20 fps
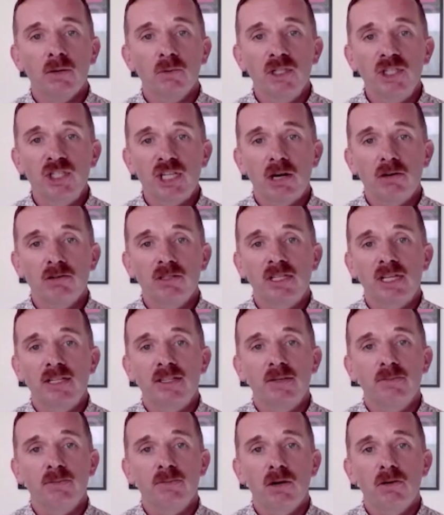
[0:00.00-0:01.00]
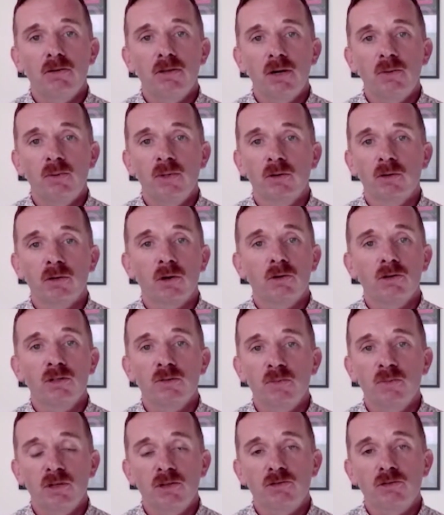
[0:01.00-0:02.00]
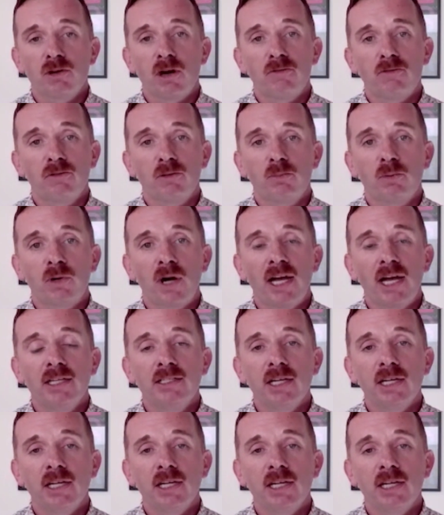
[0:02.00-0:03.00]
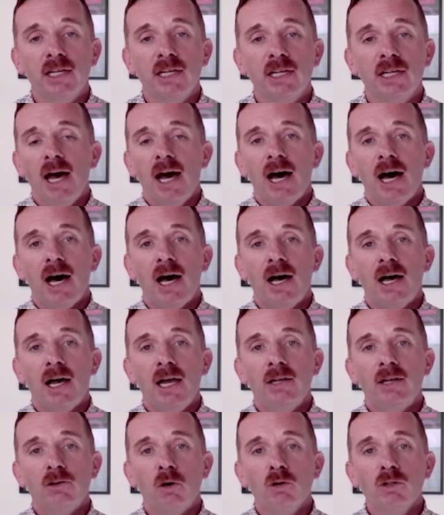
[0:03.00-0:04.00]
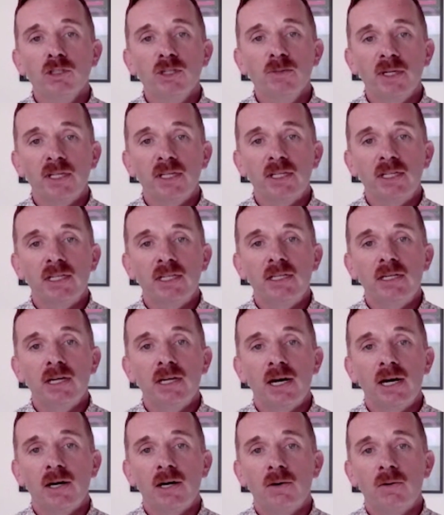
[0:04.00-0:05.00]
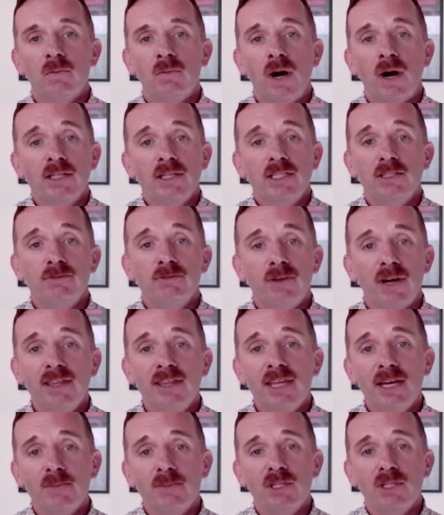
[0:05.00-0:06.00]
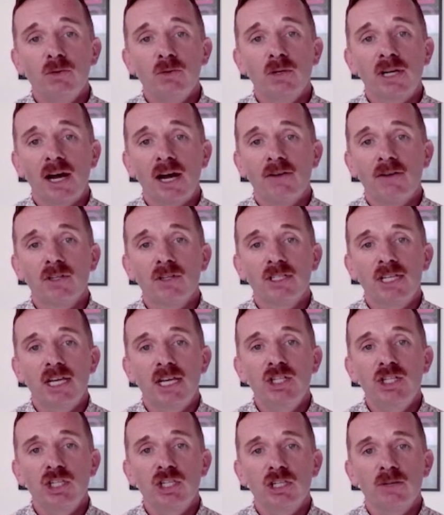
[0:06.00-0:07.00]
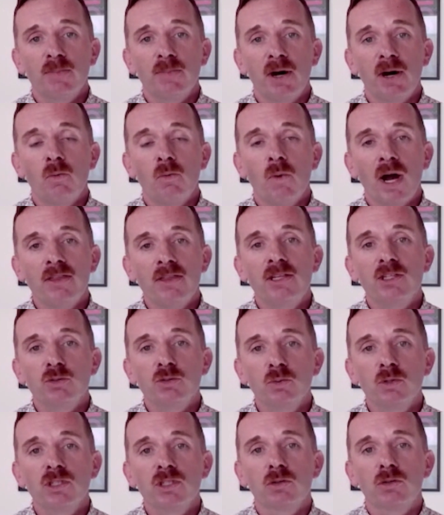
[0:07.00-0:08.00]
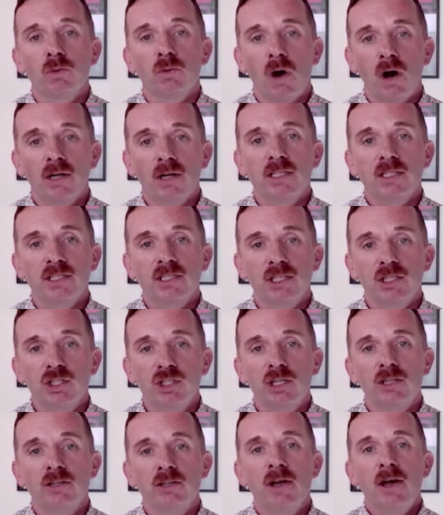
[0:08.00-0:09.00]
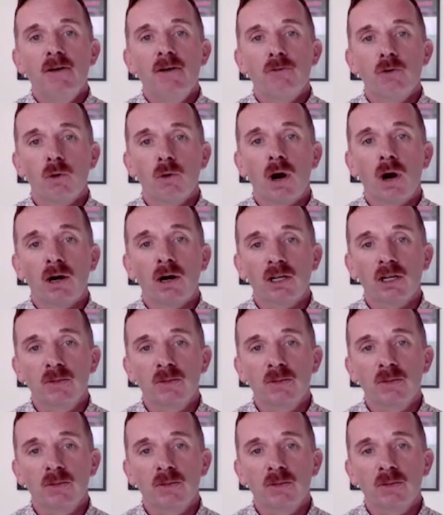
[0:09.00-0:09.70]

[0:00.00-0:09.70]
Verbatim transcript: reached out to let them know that we were going to withdraw from Pride Night and ultimately want to invite them into a conversation about why this was the wrong decision for our